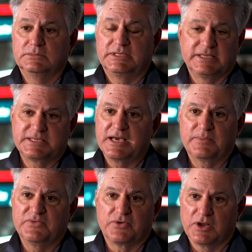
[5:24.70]
It didn't take
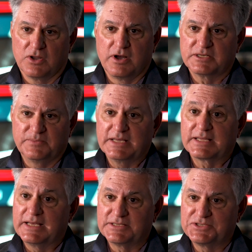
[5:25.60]
me very long to make
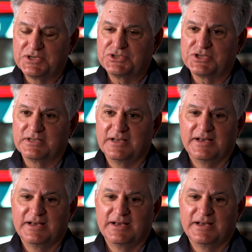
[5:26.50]
that decision.